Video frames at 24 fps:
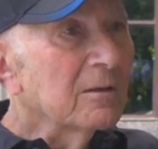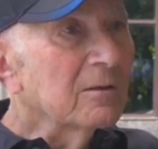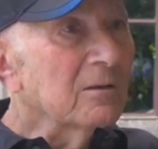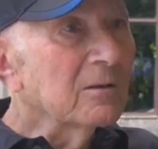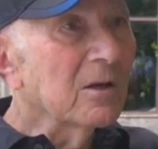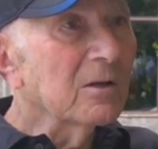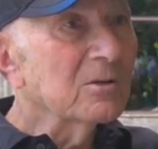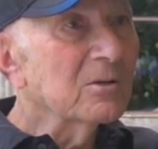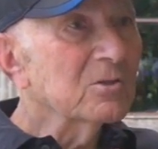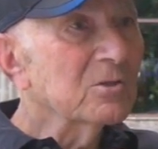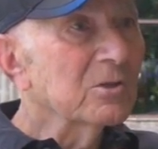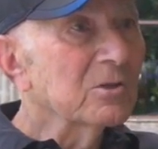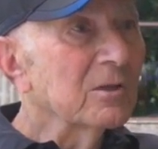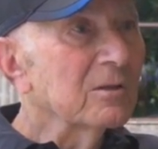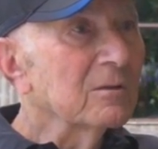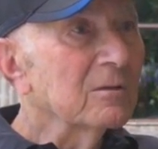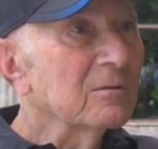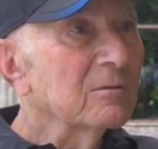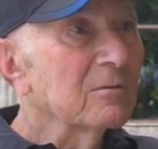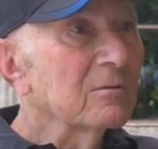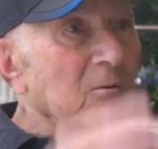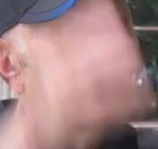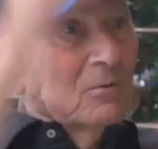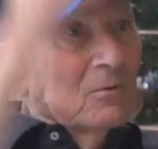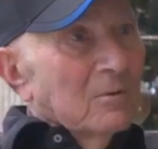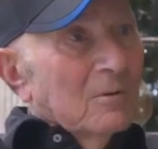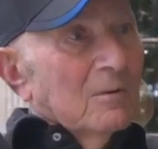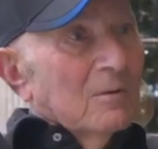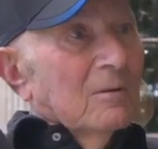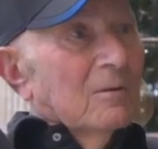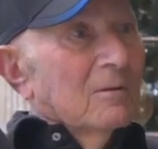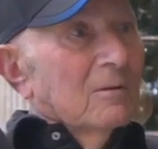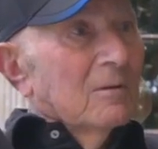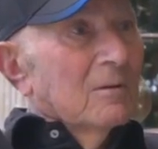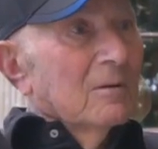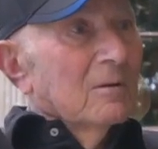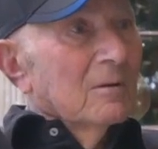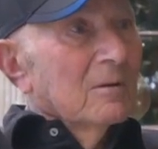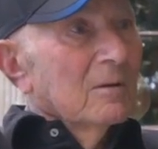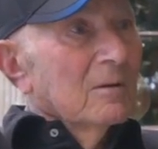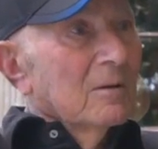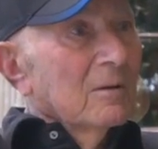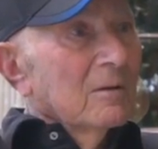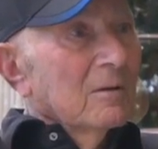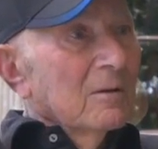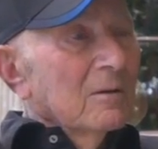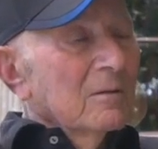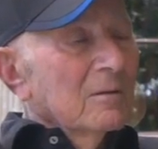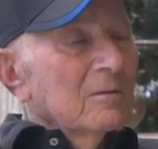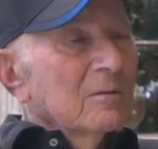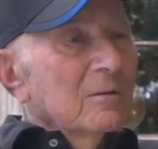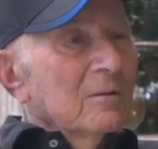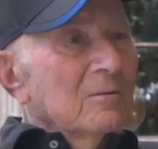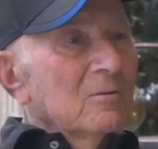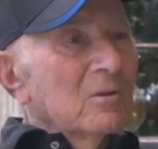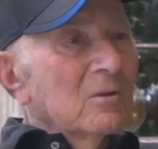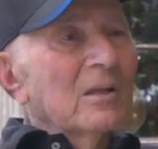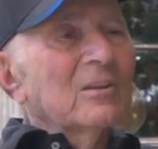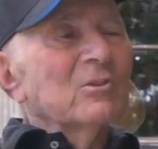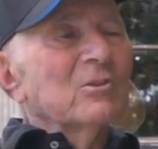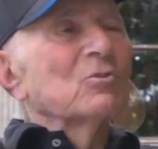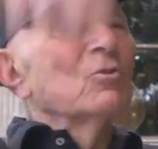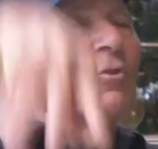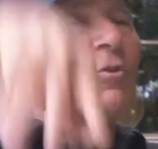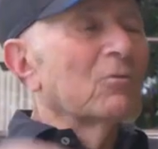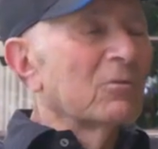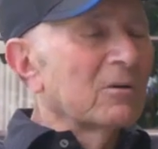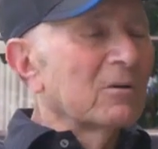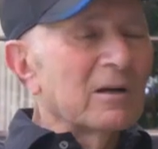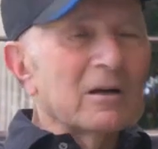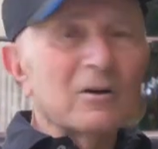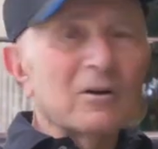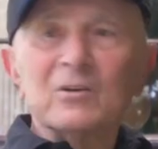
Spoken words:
And I said, not you.